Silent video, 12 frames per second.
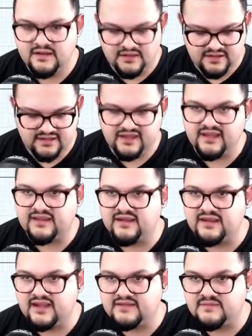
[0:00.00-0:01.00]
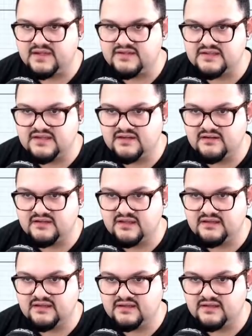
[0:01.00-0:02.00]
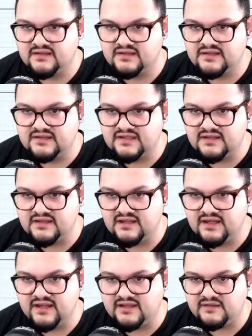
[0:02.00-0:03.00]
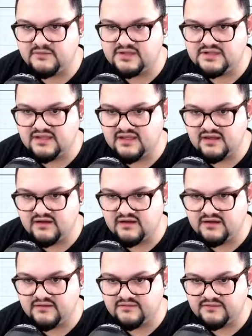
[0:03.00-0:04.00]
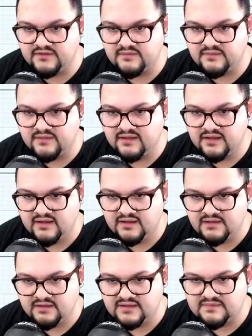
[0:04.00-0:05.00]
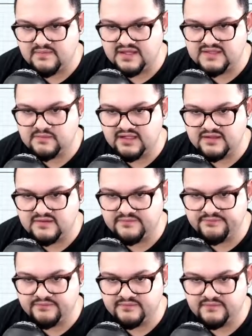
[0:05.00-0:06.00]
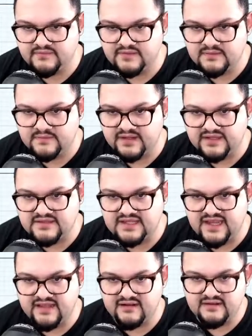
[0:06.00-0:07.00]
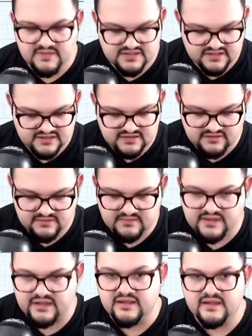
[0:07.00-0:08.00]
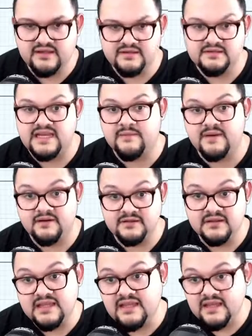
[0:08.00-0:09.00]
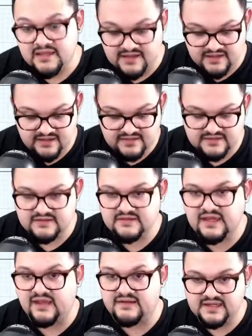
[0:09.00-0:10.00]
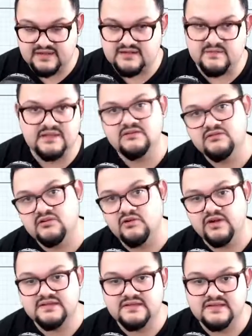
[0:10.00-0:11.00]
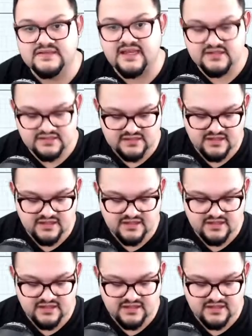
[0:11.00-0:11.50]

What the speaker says: And again, I can add dimensions here that dictate the height at which they are from this base plate by just adding dimensions to them by tapping on the D key to add a sketch dimension, or going into the sketch